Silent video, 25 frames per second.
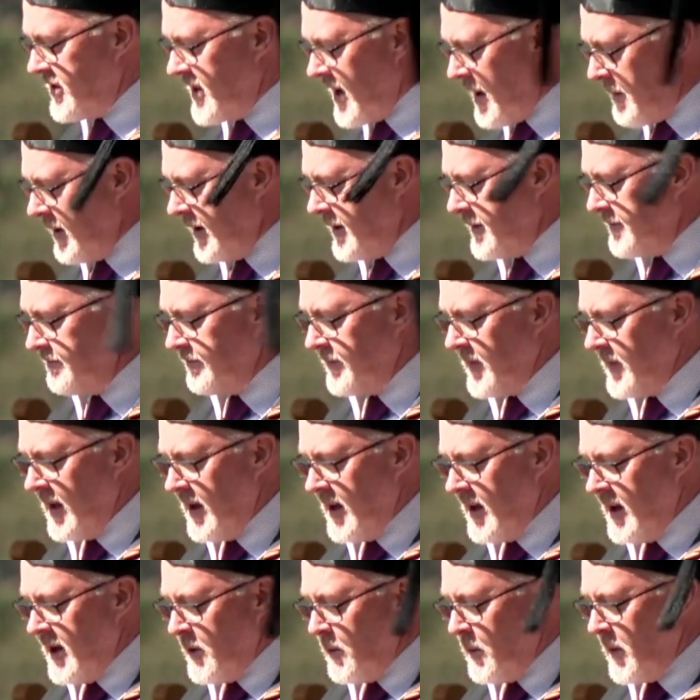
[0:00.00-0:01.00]
Dublin,
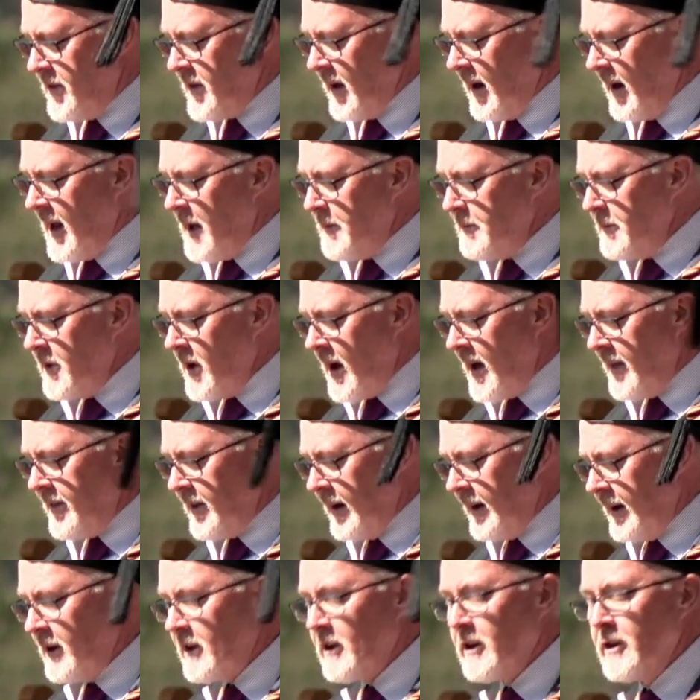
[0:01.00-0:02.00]
with alumni
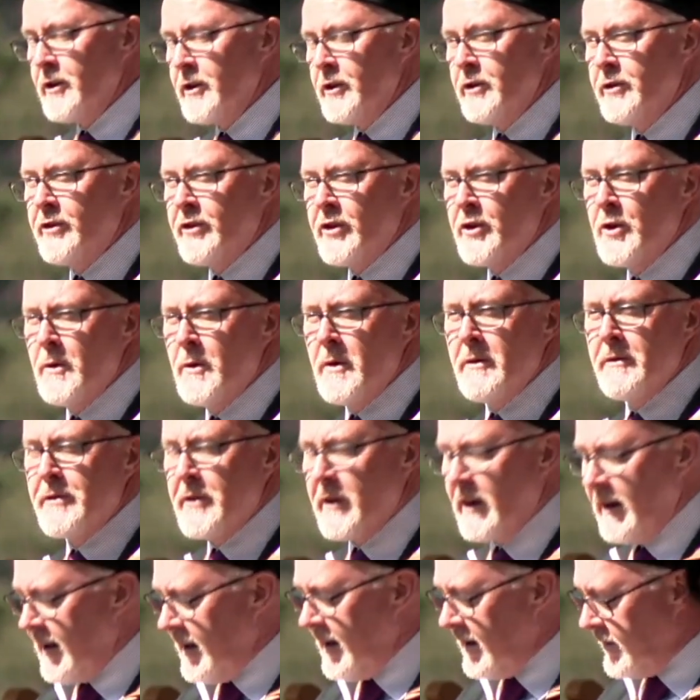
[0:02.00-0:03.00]
that include two of
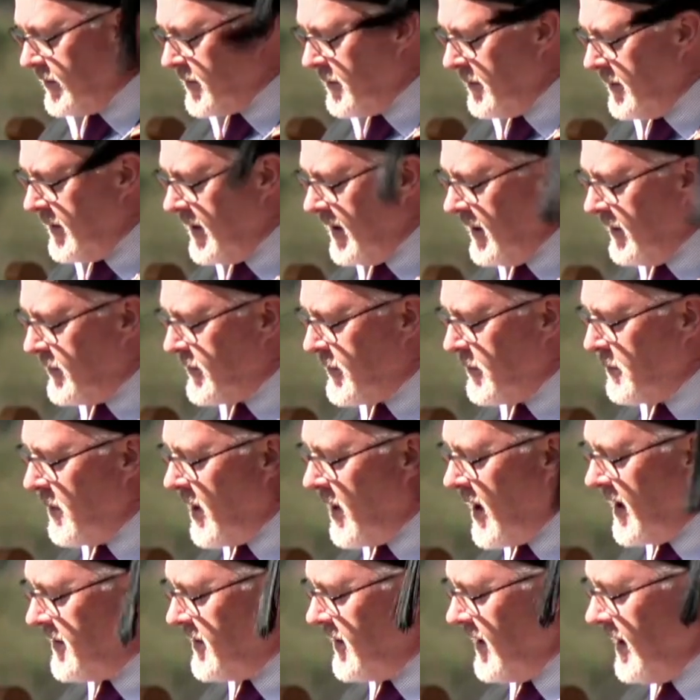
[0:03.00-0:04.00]
the leaders of the Easter
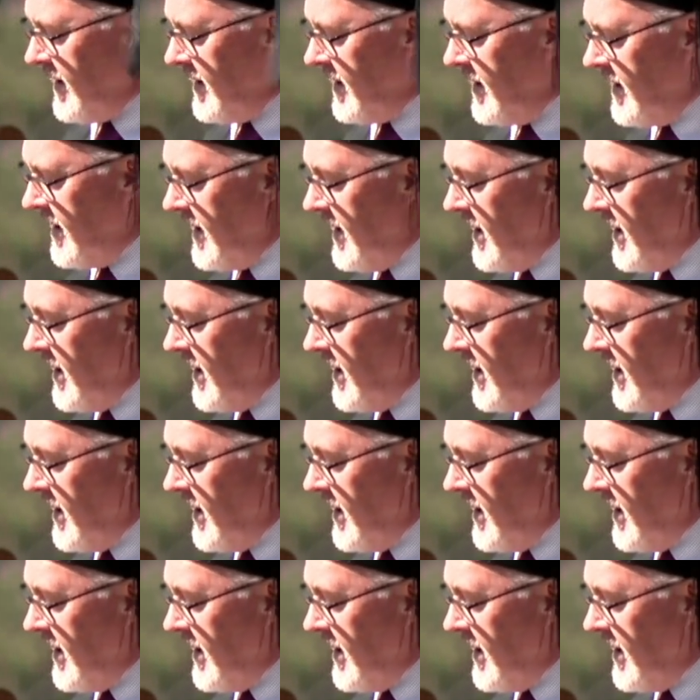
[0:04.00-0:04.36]
Rising,